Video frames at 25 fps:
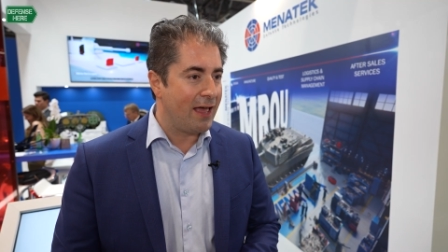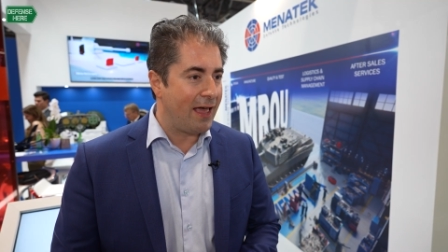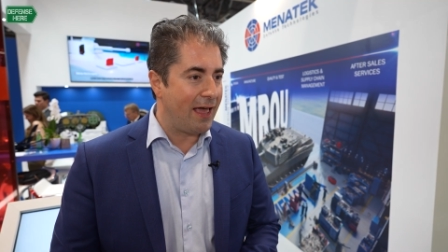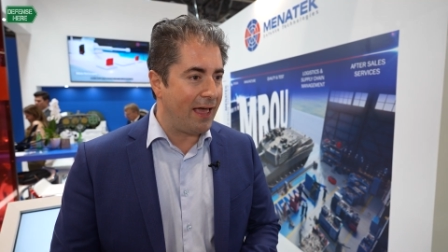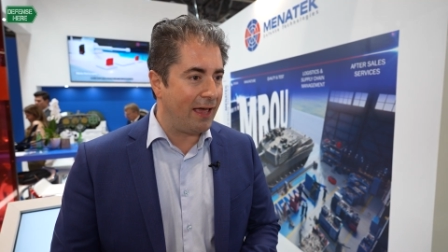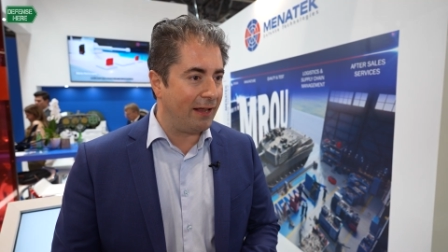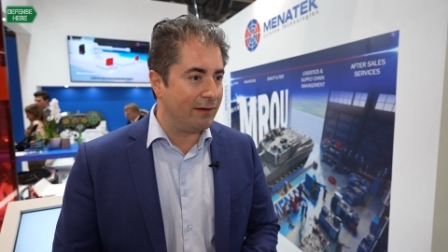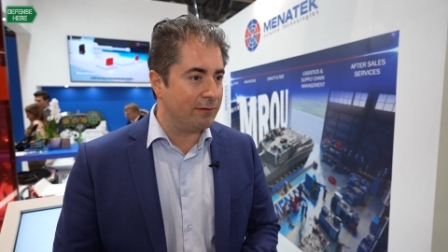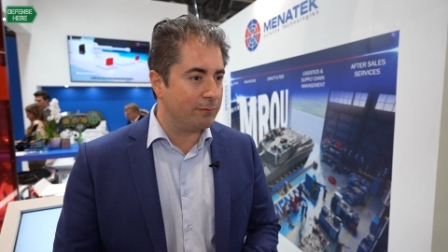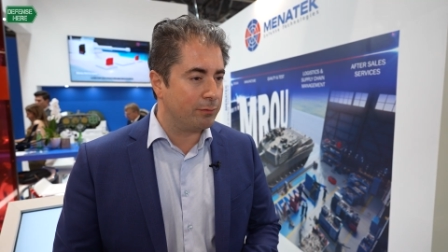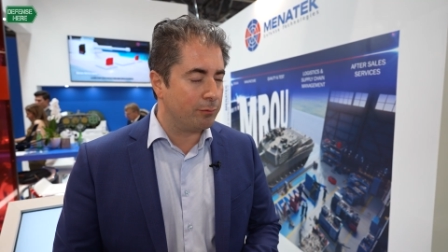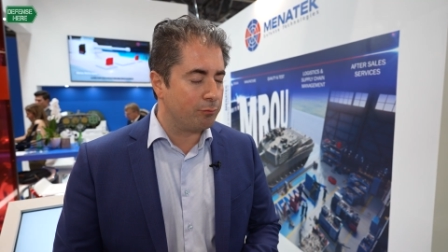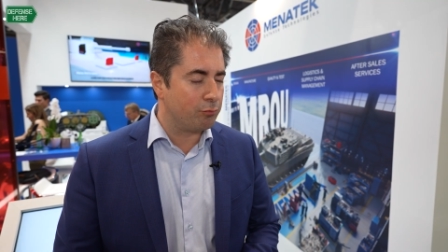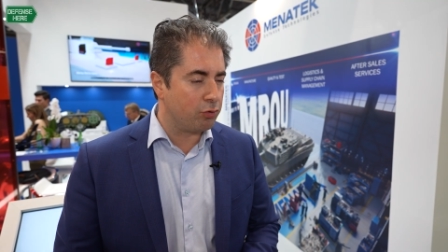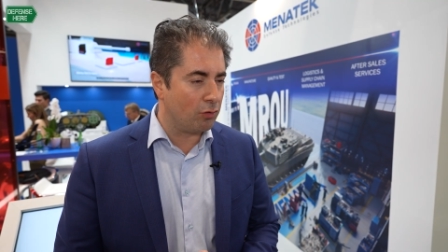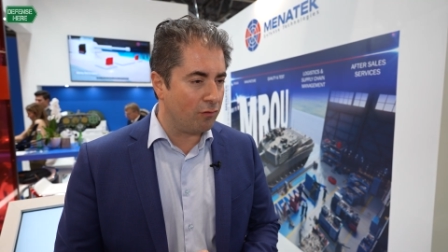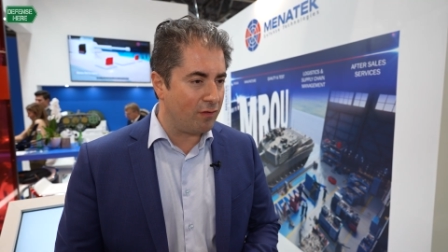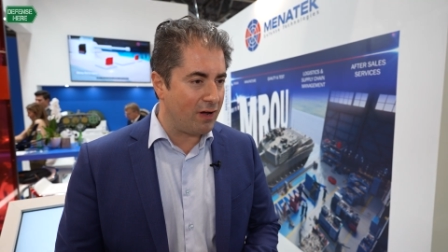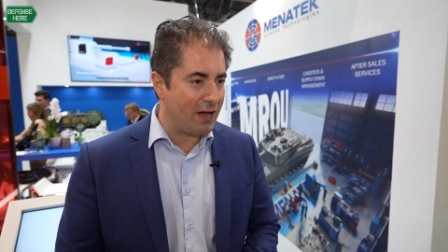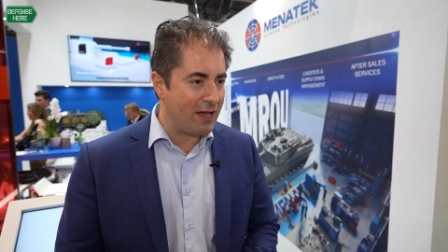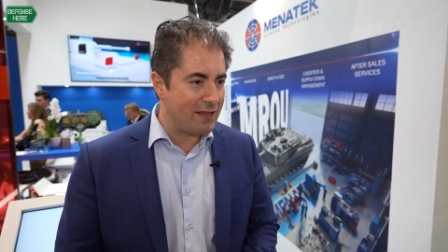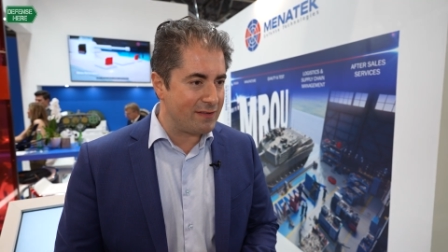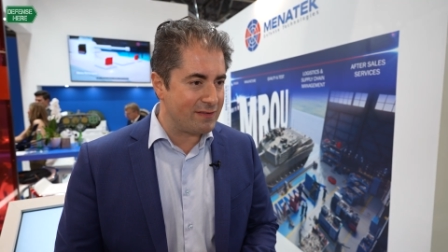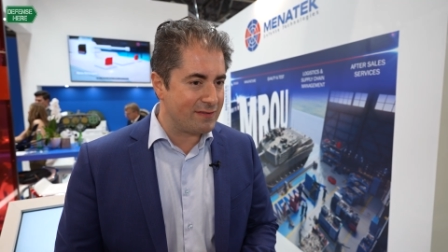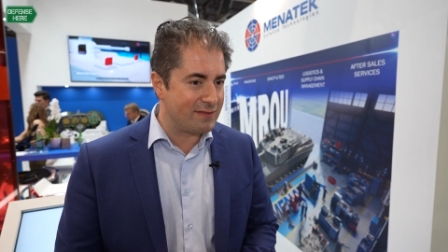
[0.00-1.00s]
and
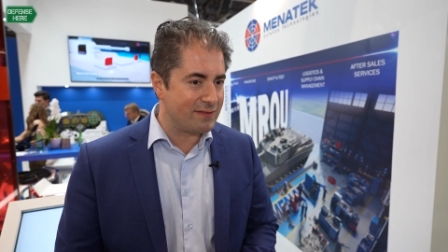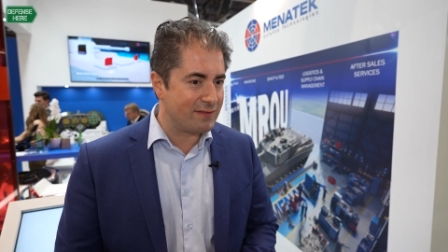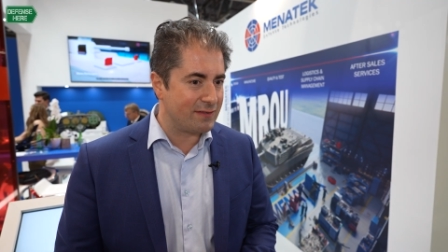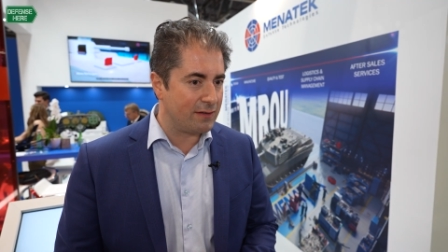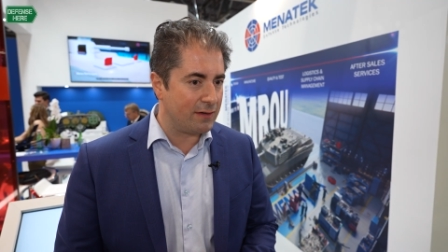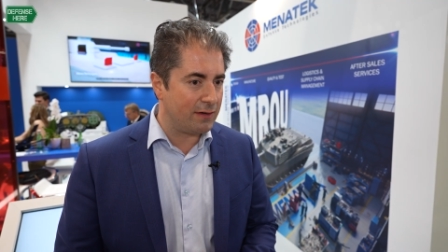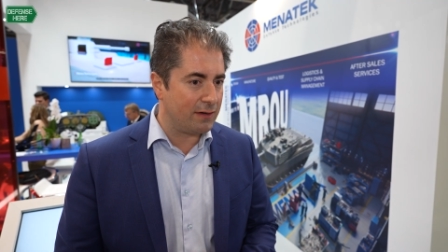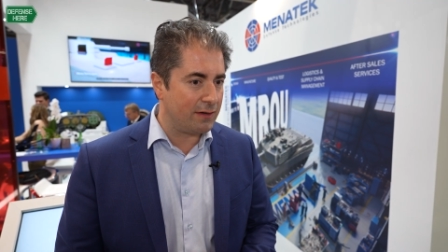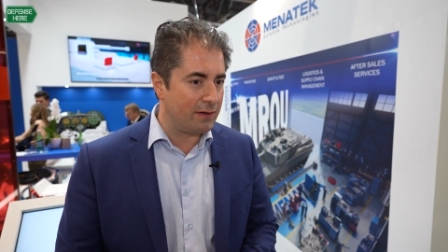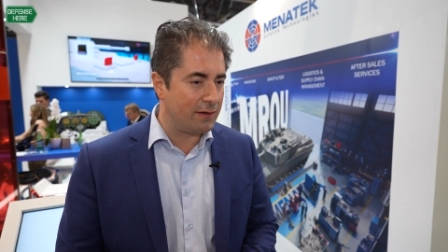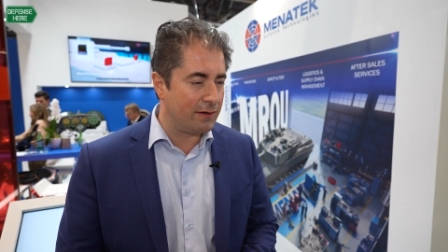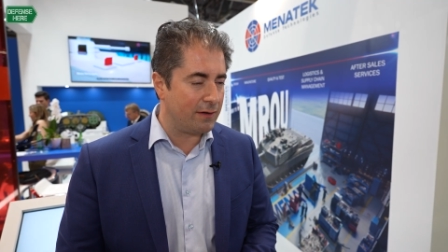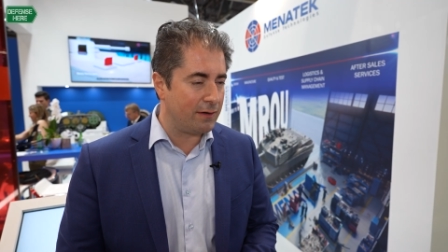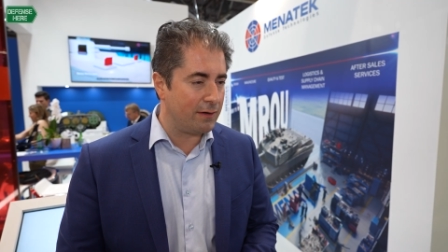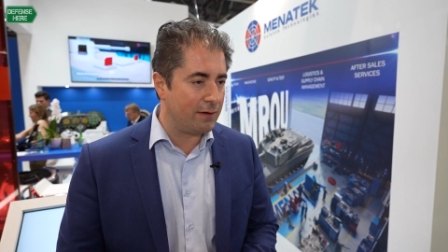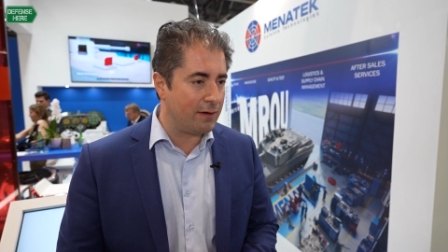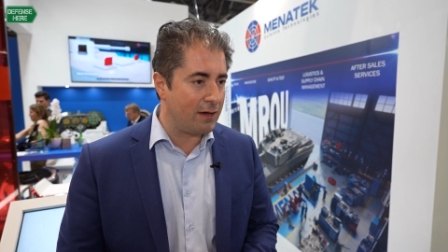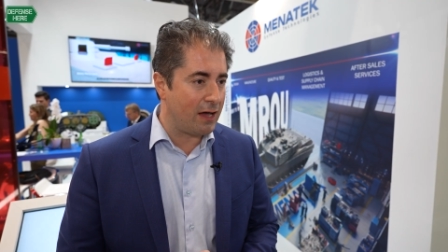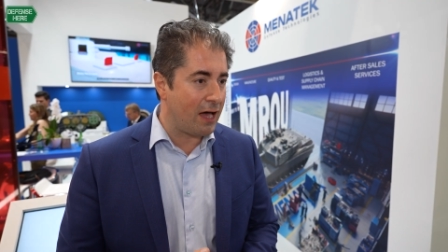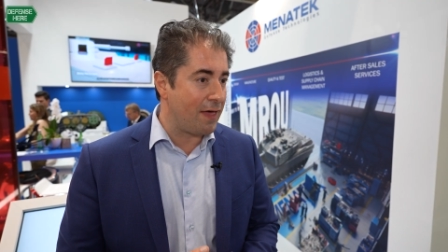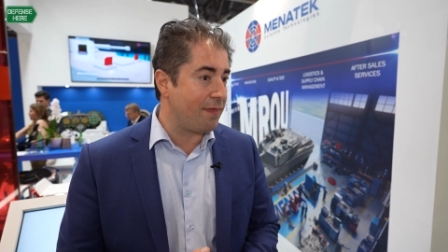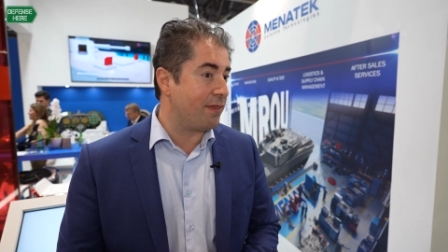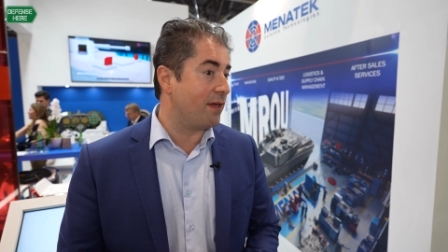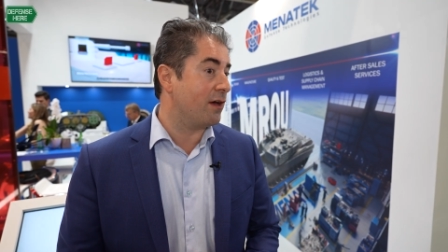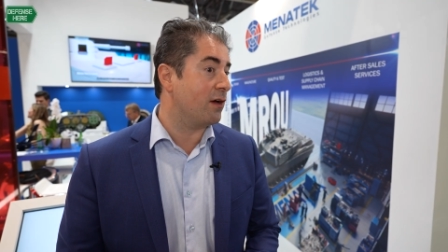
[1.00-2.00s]
provides
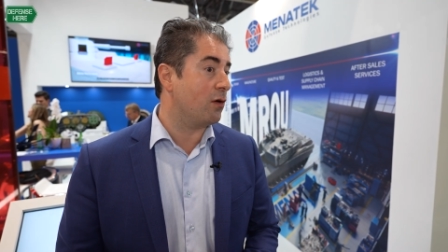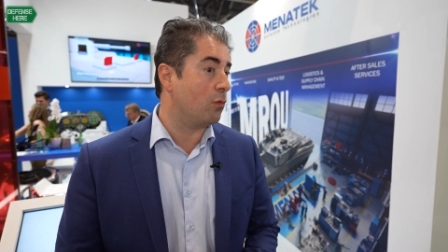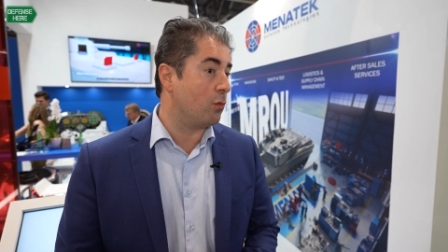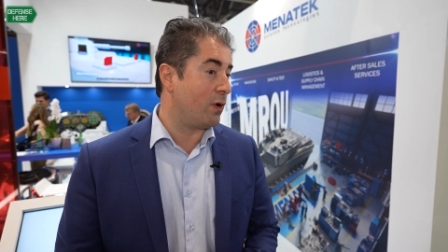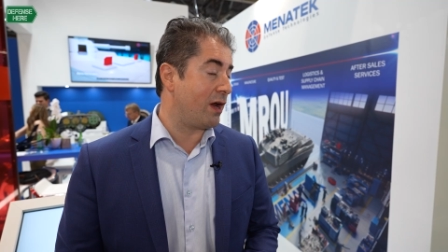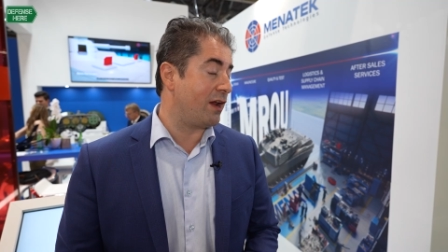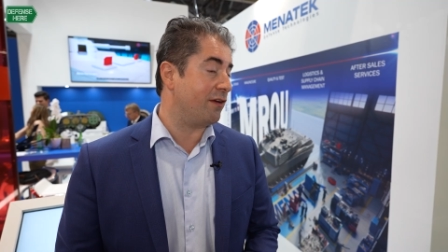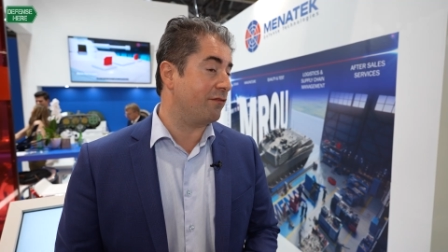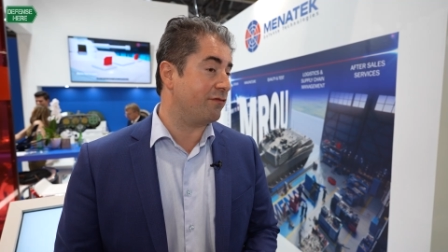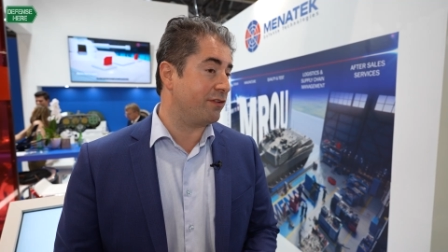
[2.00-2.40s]
uh, other wear